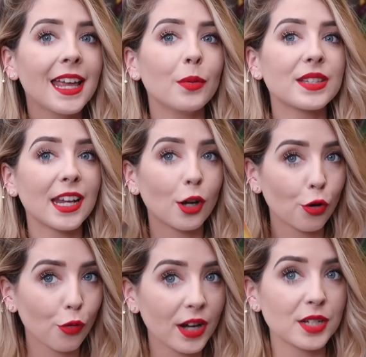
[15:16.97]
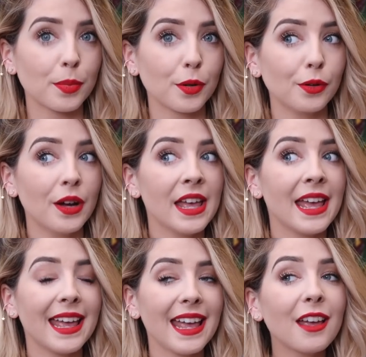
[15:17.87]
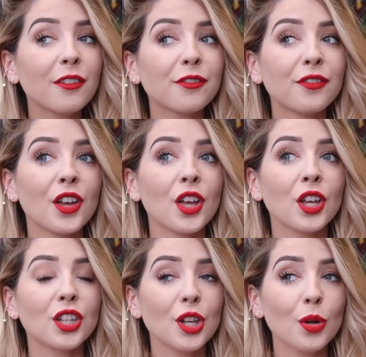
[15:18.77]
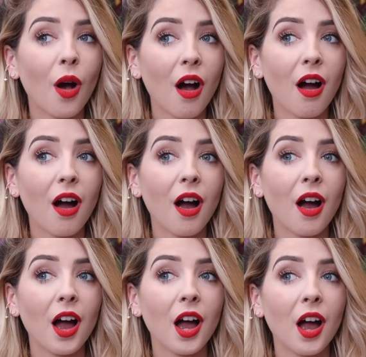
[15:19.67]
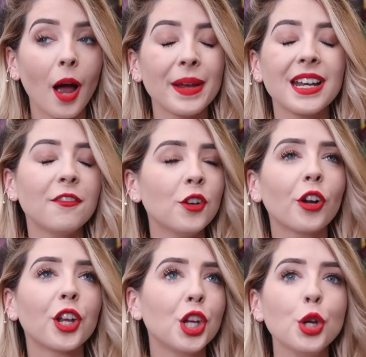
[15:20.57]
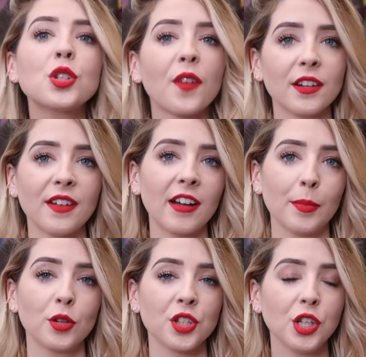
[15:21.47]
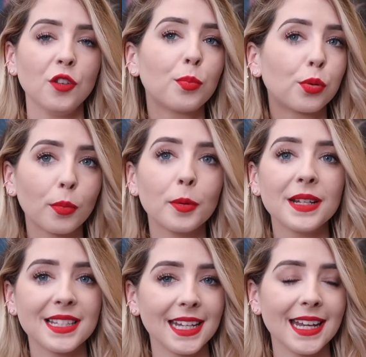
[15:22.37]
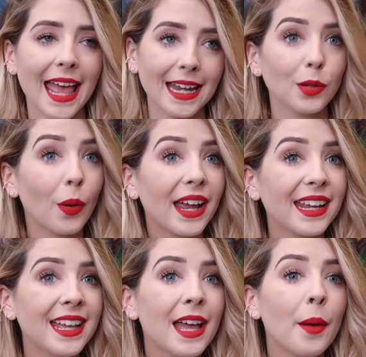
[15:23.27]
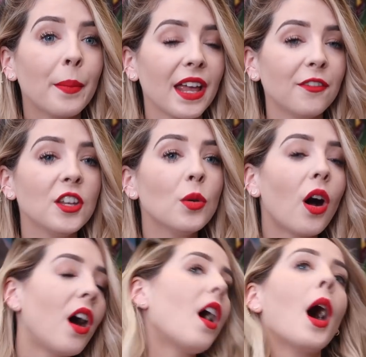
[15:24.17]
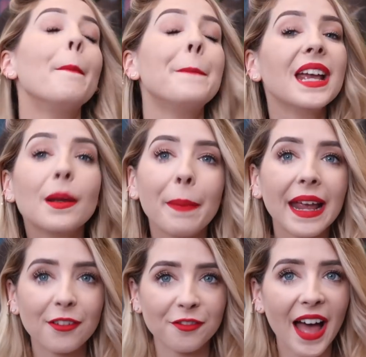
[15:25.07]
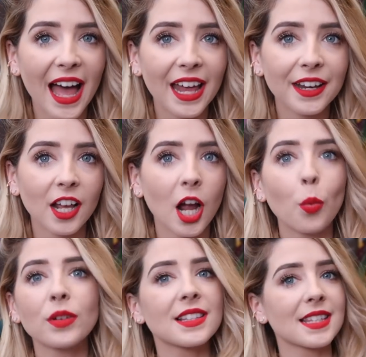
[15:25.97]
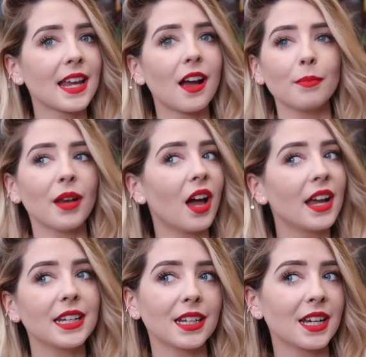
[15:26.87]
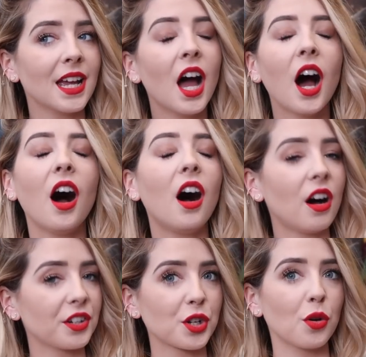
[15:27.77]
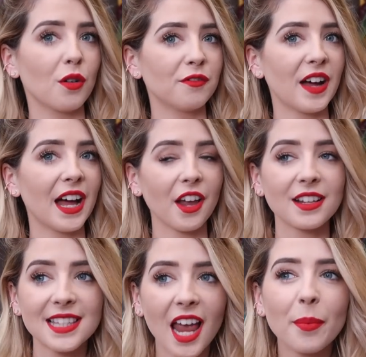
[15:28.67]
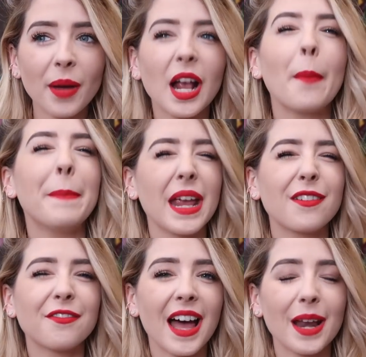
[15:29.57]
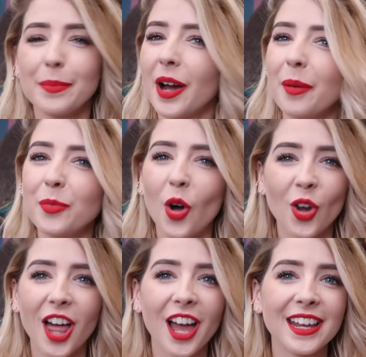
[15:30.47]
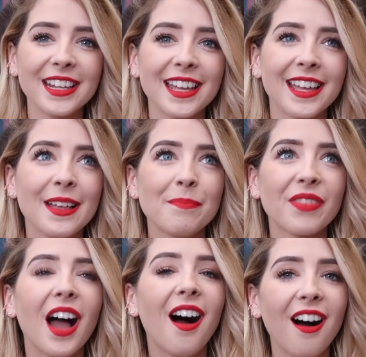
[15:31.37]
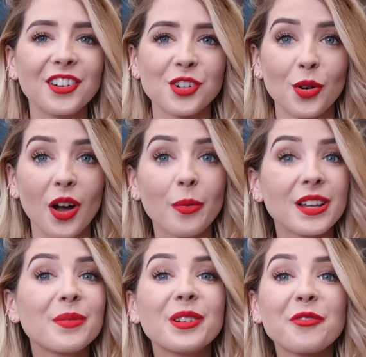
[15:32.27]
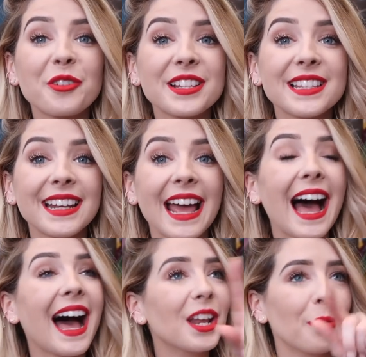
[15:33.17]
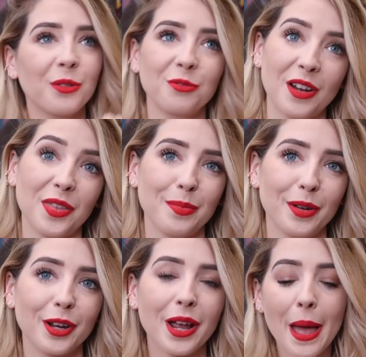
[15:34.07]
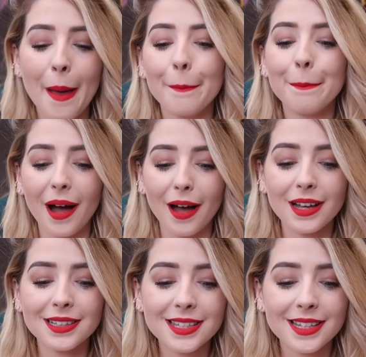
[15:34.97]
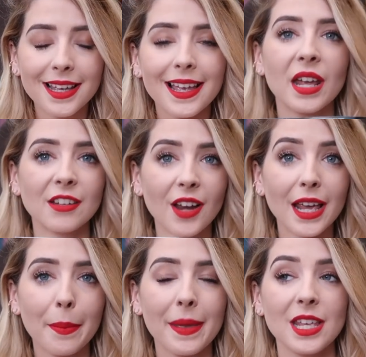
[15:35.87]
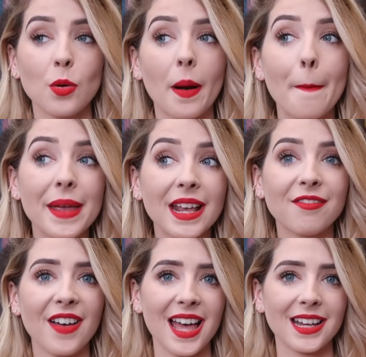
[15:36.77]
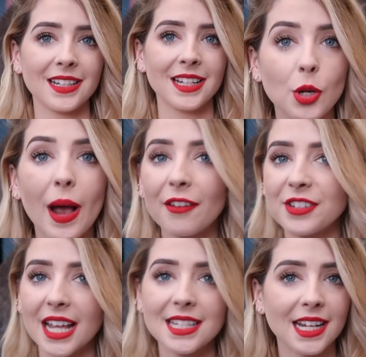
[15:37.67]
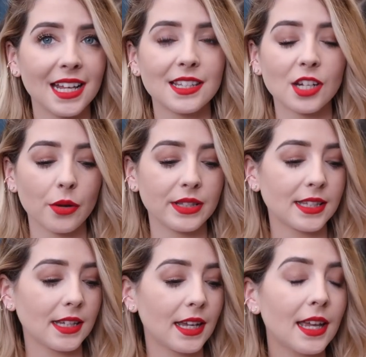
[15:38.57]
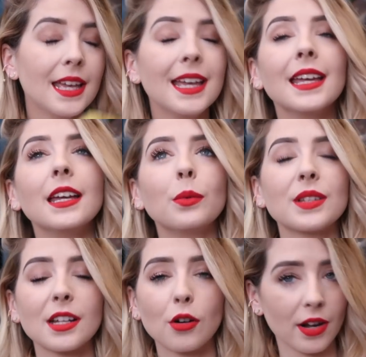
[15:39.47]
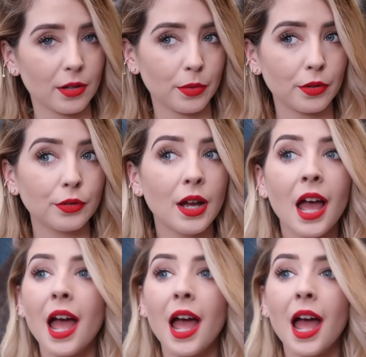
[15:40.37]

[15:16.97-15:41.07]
It was incredible. If you're a huge fan of Harry Potter, you've probably seen it anyway. But if you are a big, big fan, like, I wouldn't say I'm like hardcore fan. I'd say I'm like a big fan, but I'm not like hardcore. Otherwise I would have already seen it and I would have read the book. But if, like me, you are a big fan, you have to get tickets to go and see it. It was incredible.